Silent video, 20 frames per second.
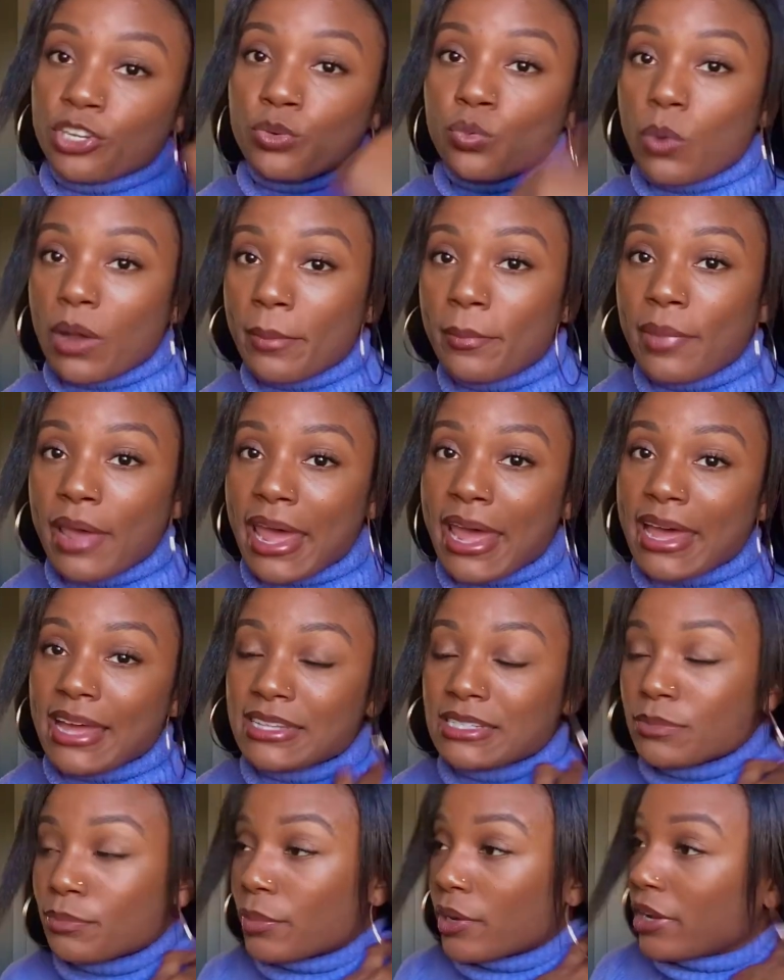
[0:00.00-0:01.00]
one pass,
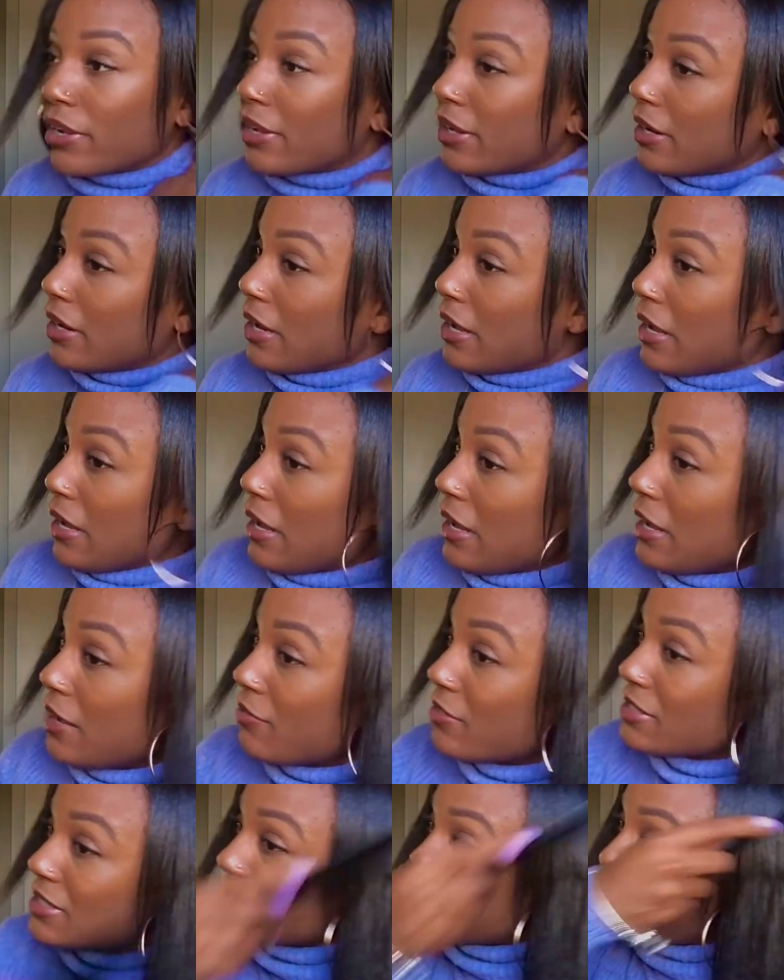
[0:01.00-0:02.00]
but if
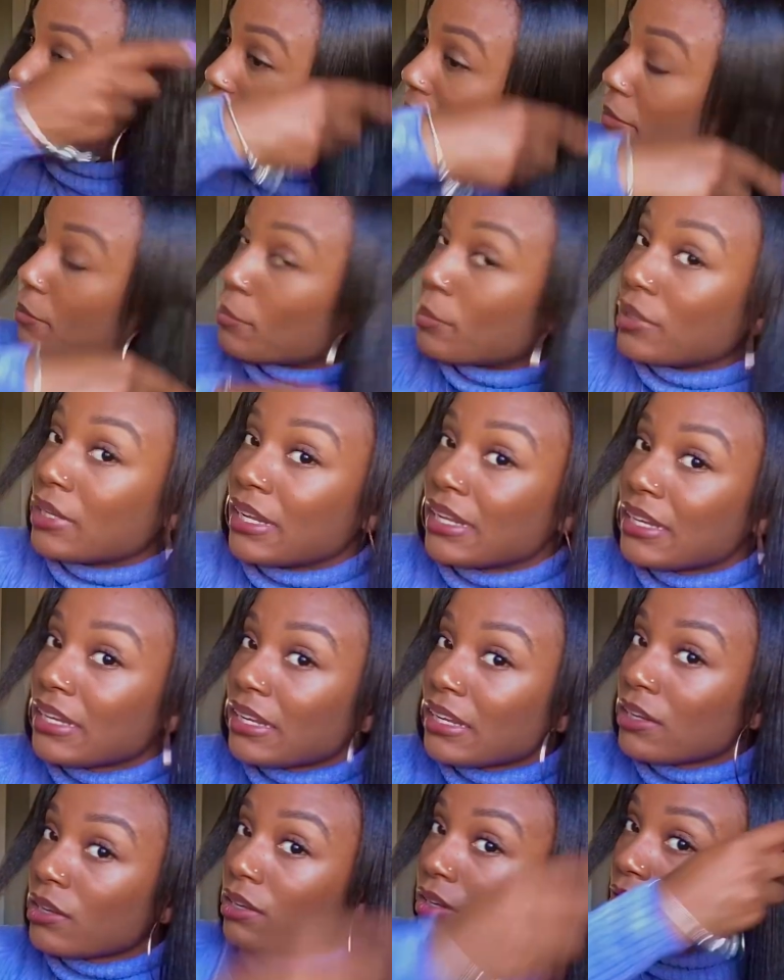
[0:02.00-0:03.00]
it's not
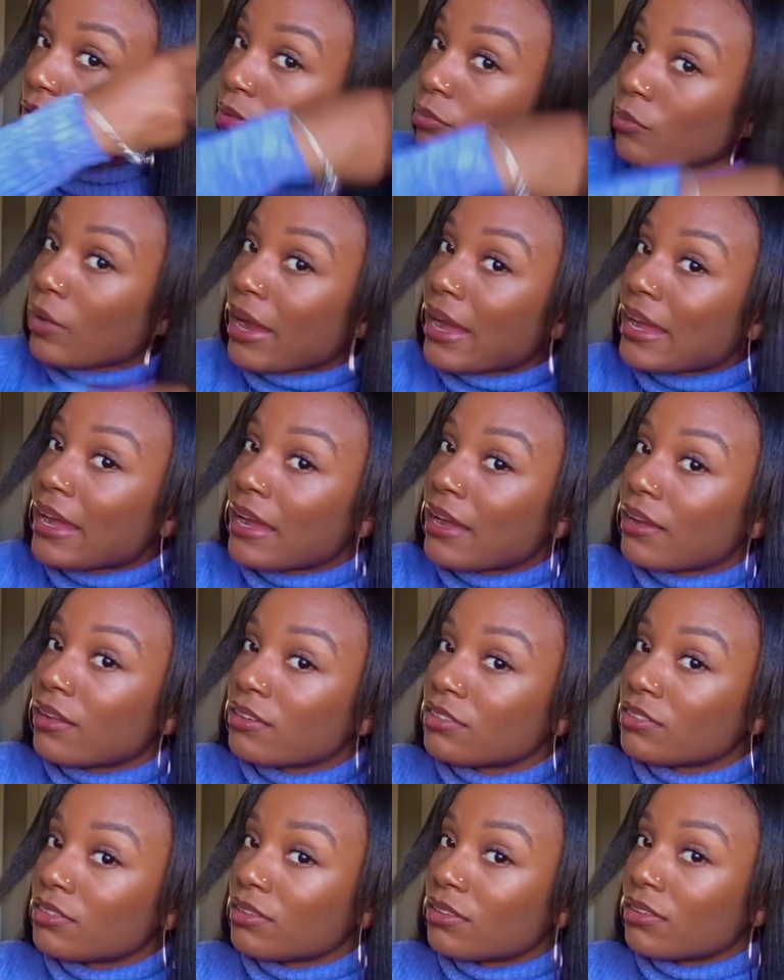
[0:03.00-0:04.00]
blending right,
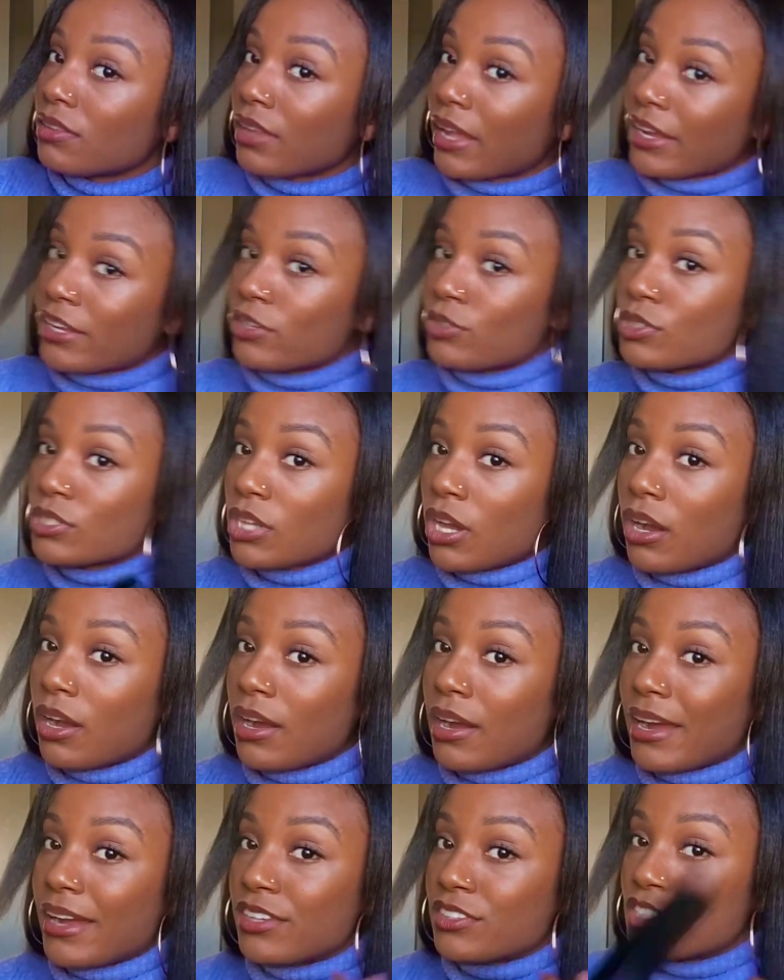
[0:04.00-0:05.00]
like you saw,
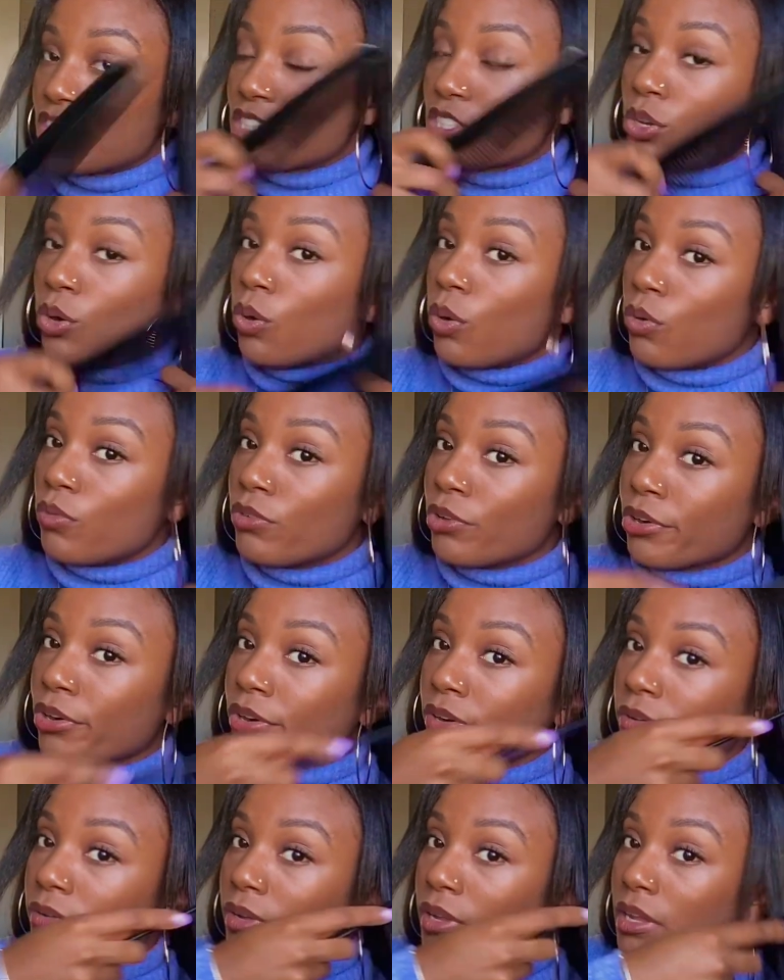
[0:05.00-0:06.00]
I just go
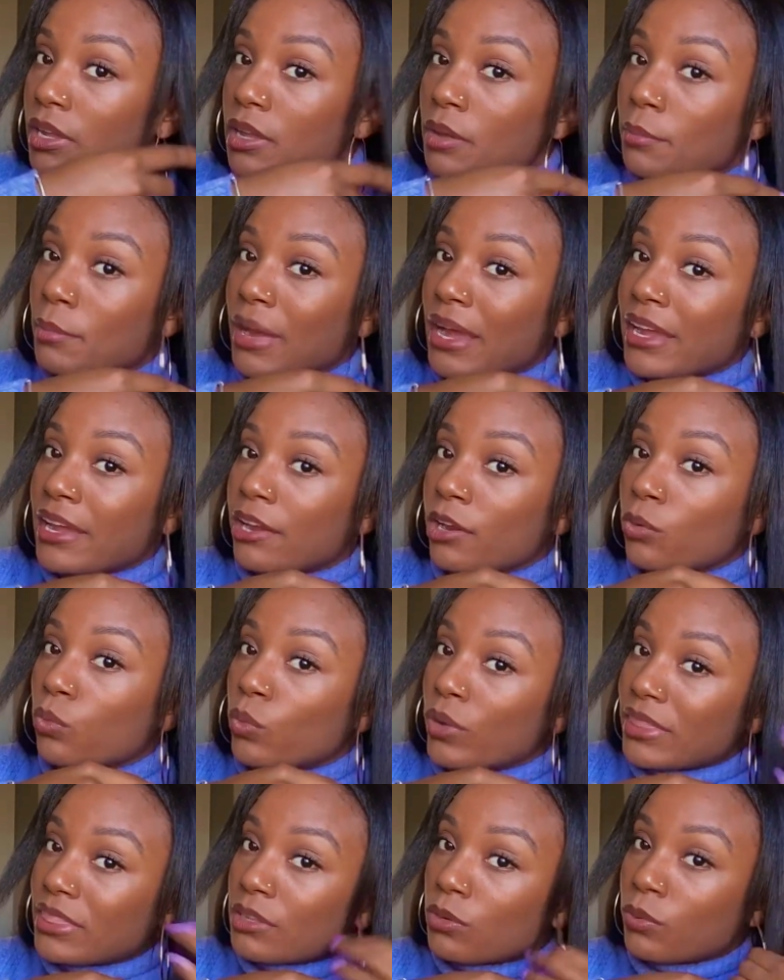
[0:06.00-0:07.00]
over my hair
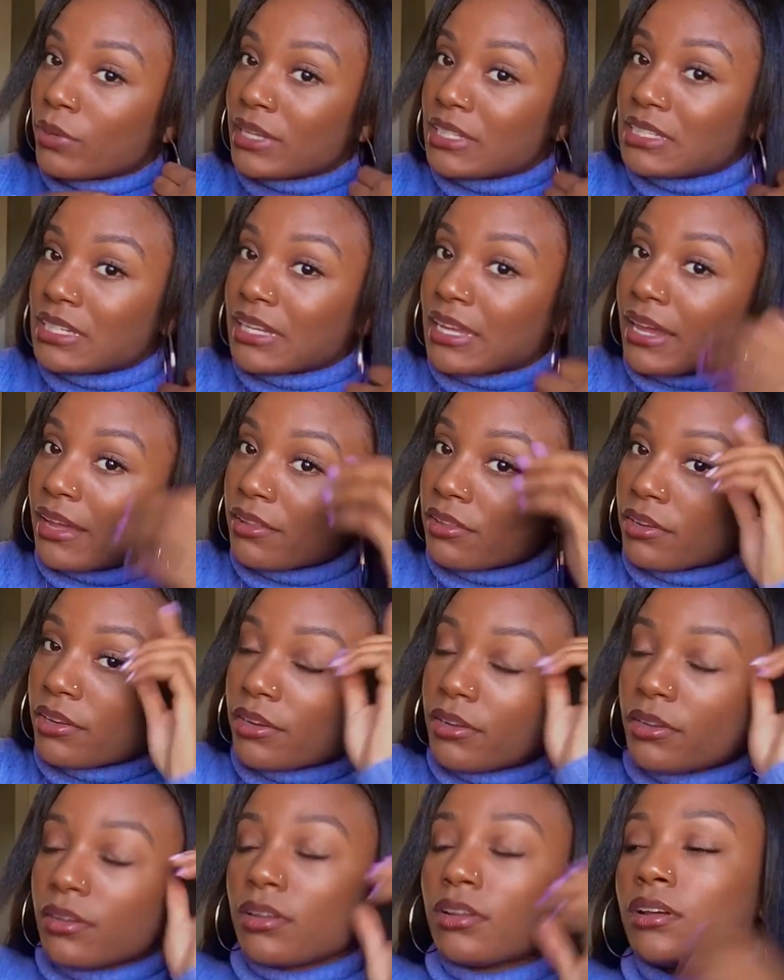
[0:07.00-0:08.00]
with the wig together.
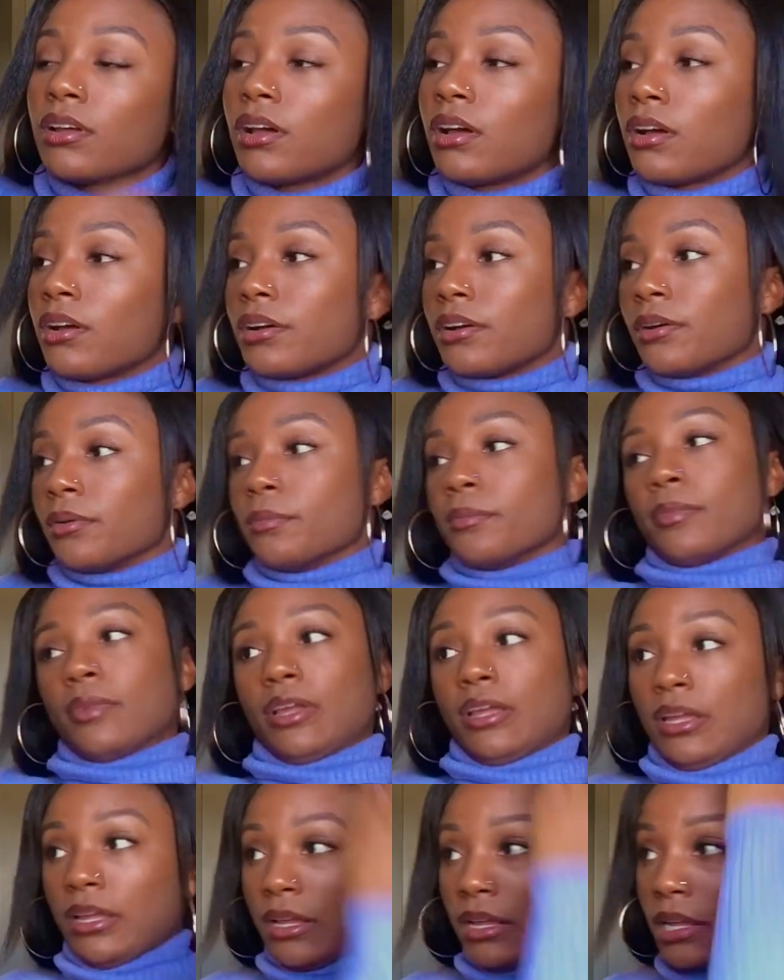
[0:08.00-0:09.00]
Um,
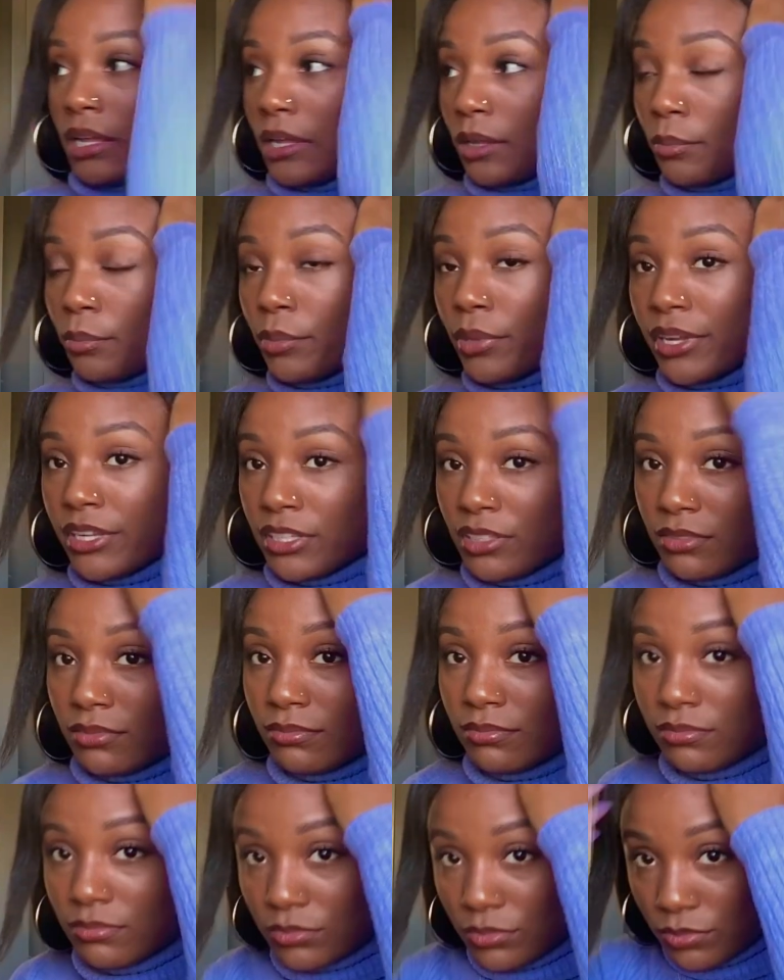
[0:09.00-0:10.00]
but
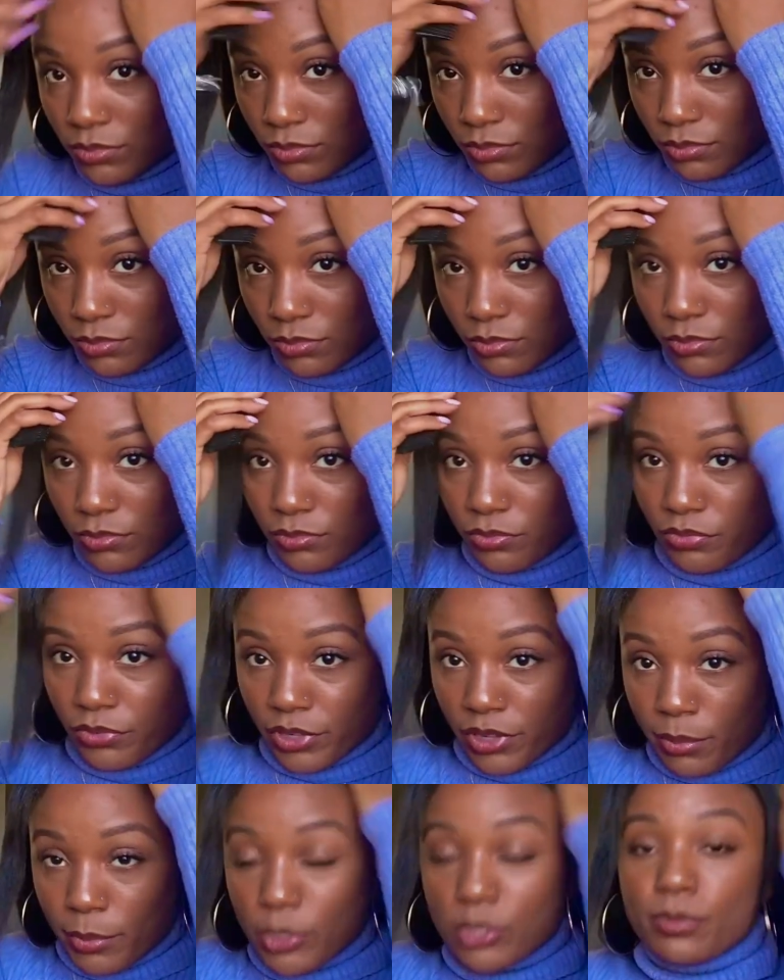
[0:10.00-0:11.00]
for the
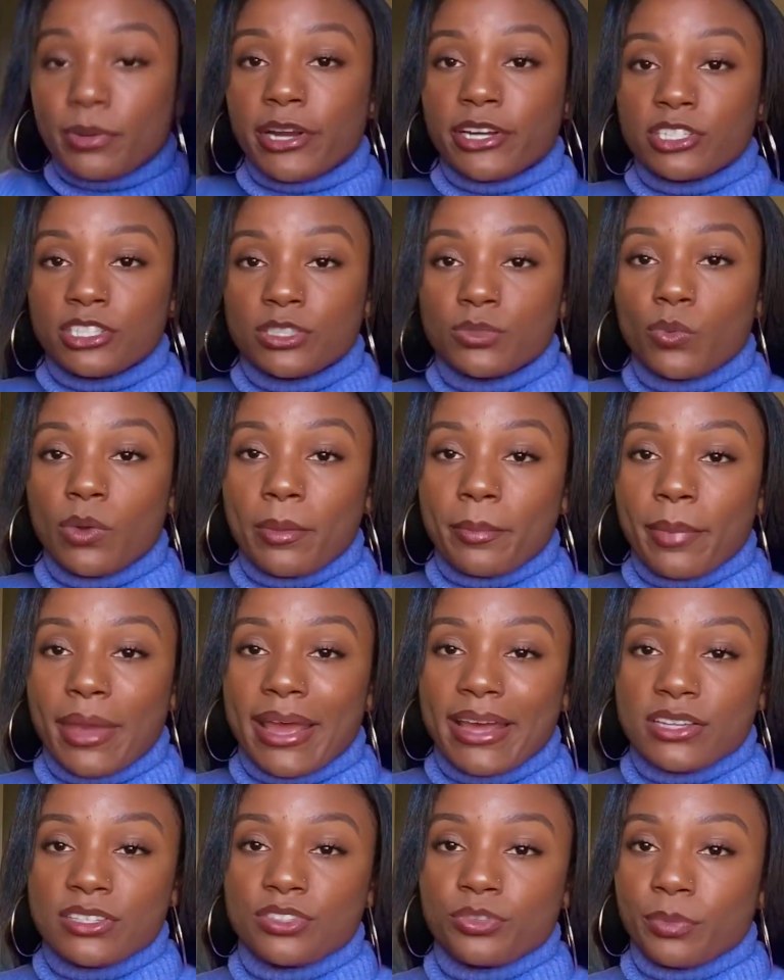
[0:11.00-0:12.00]
most part, just one
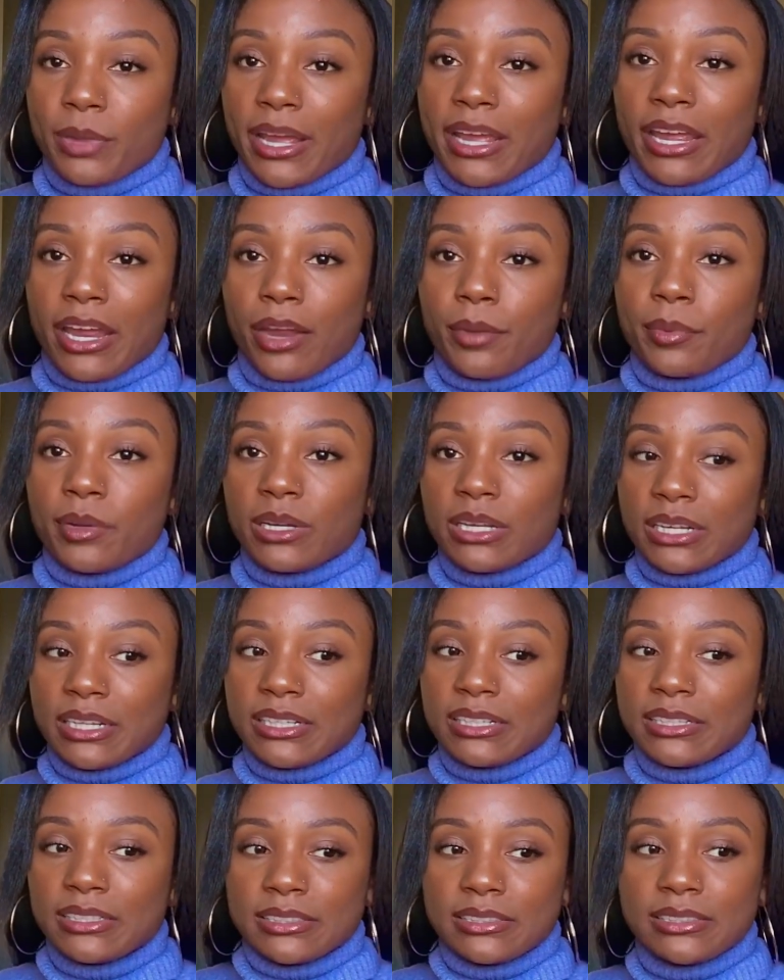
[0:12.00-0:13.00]
pass through my hair
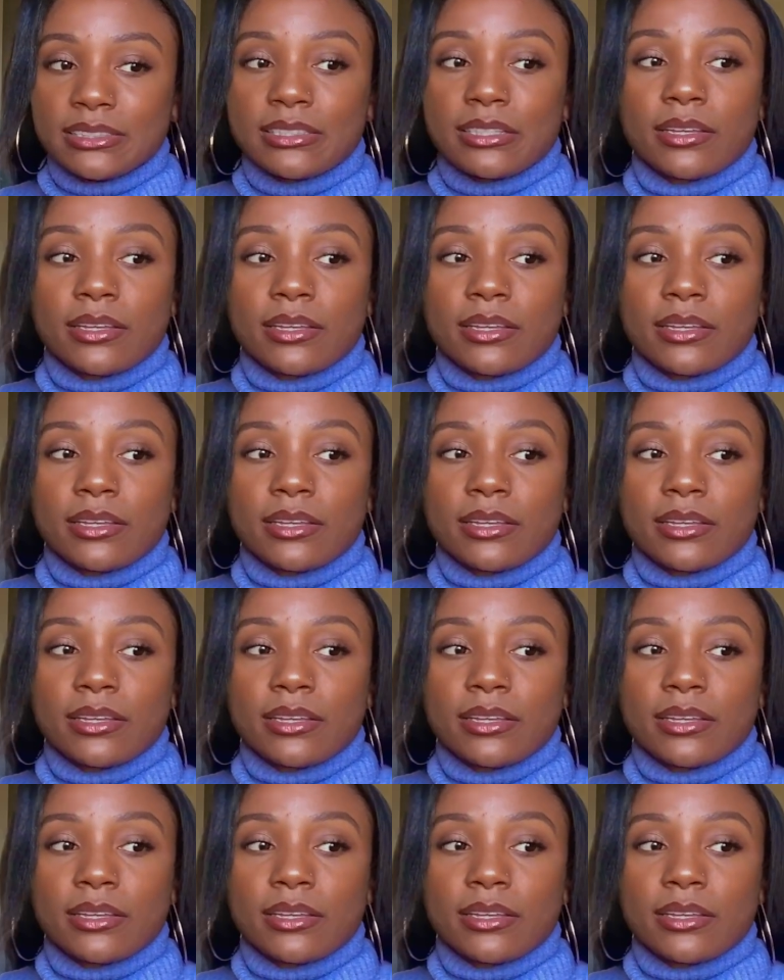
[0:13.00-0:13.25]
because